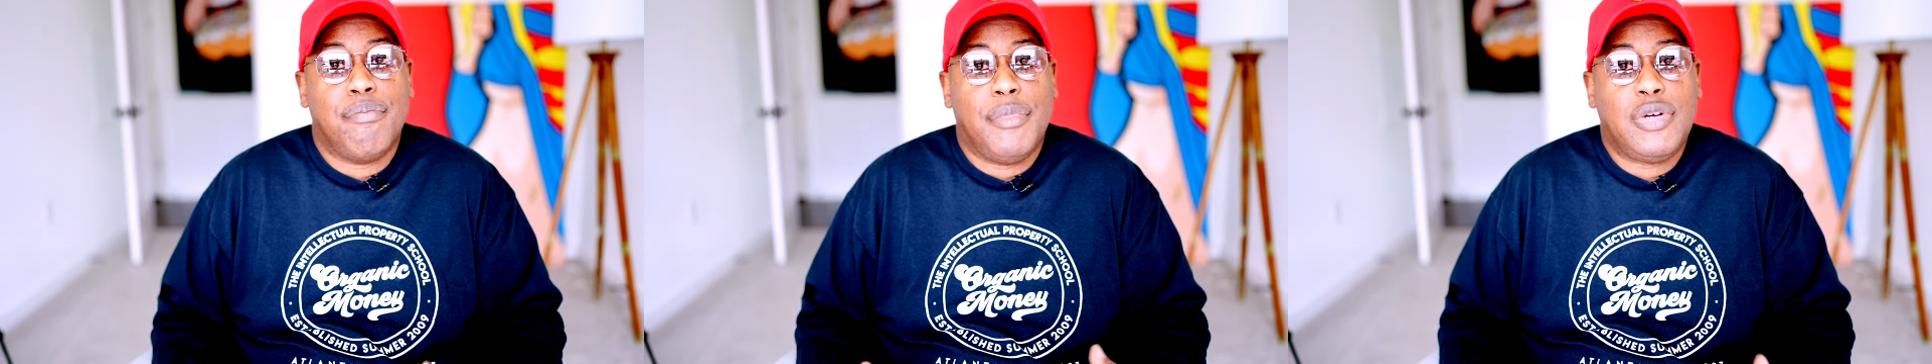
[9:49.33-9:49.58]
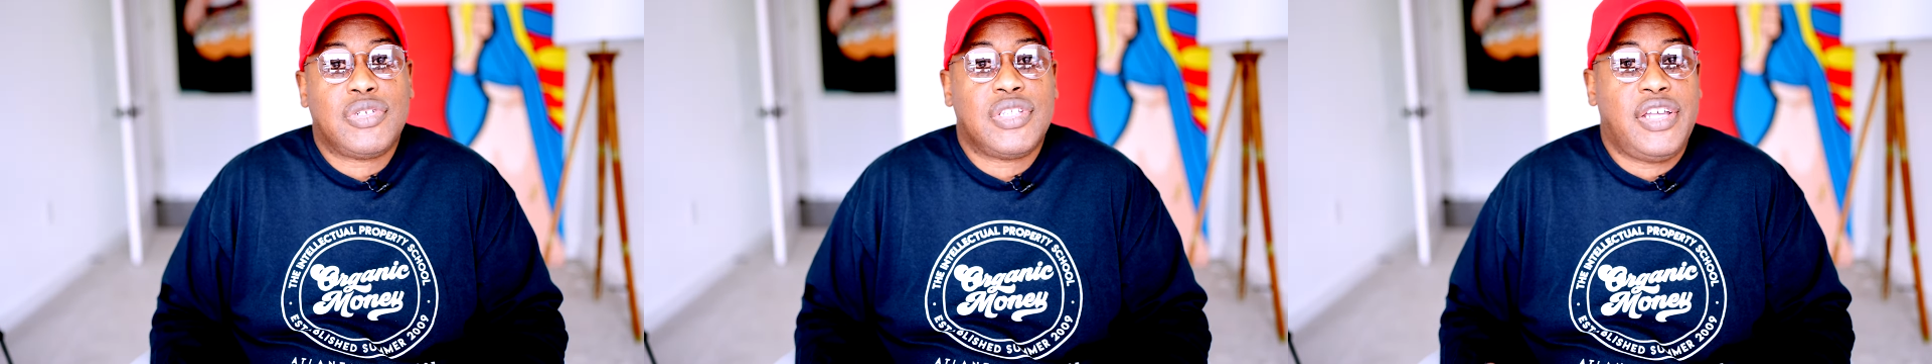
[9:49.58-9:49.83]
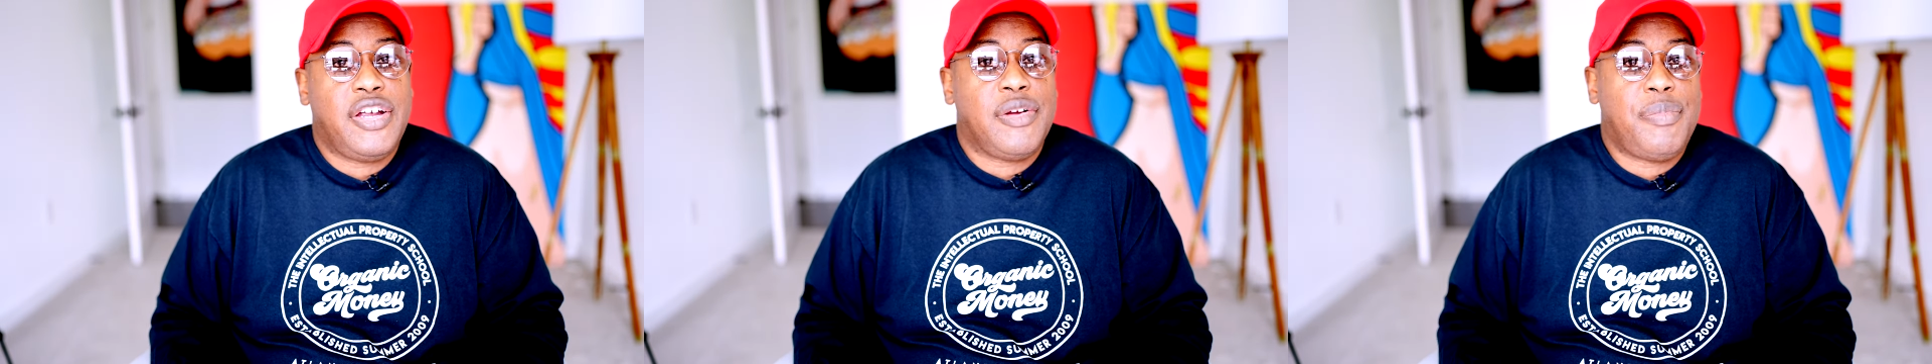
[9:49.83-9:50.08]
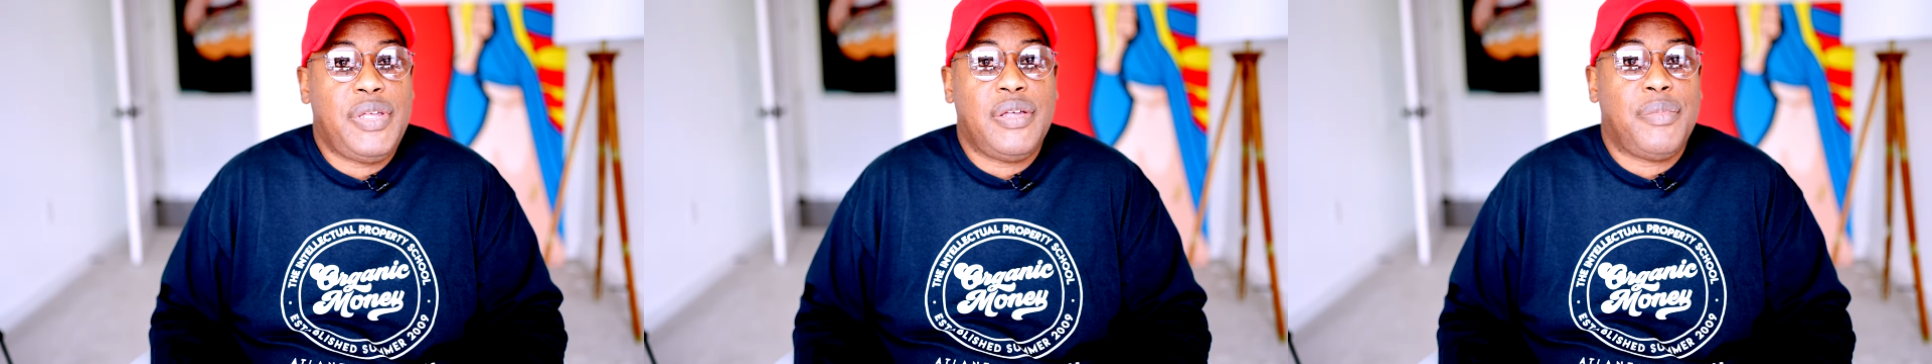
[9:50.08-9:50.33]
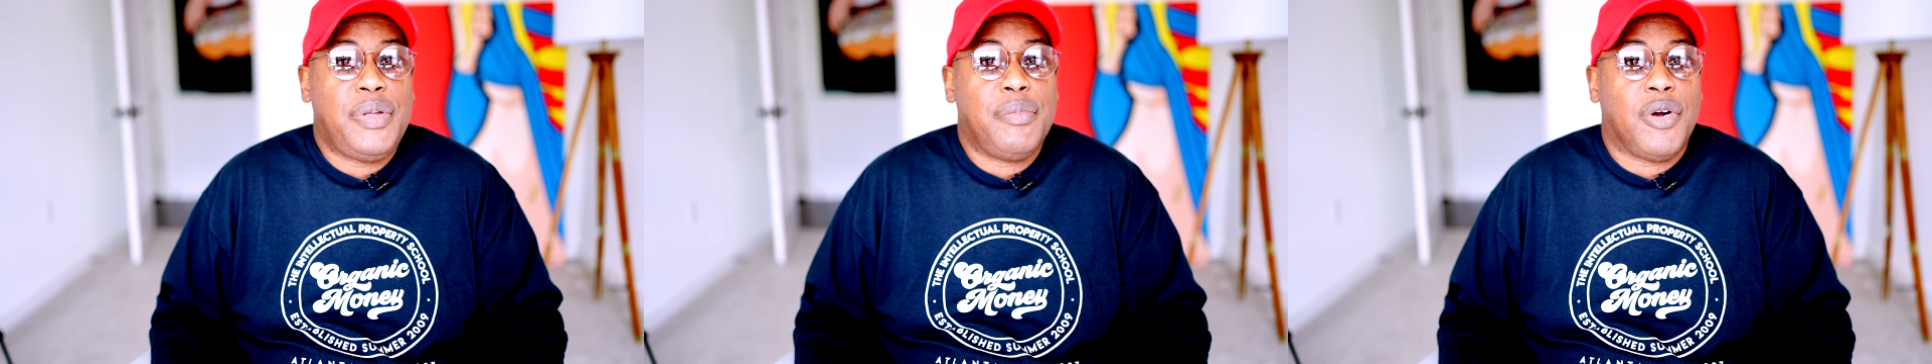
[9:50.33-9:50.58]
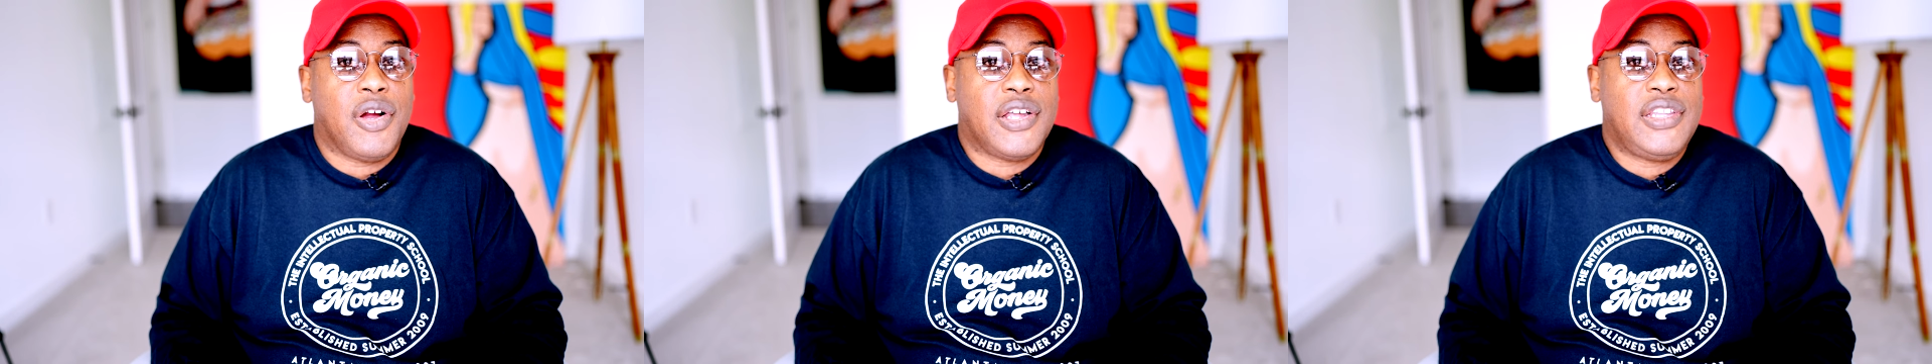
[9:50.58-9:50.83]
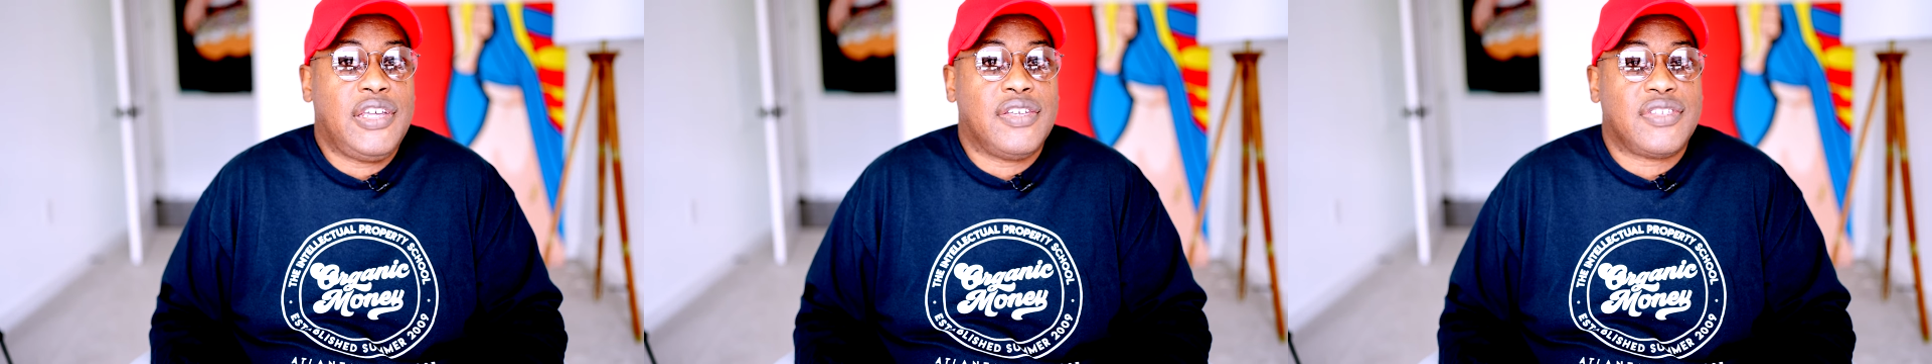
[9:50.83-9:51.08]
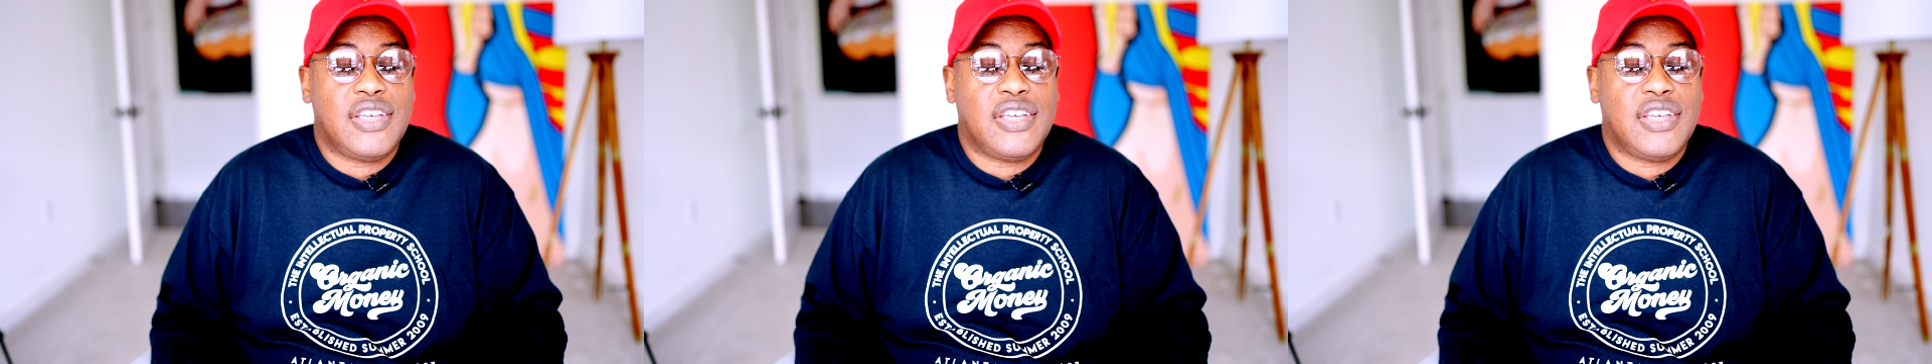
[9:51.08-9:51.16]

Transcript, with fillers: most of the Airbnb market is.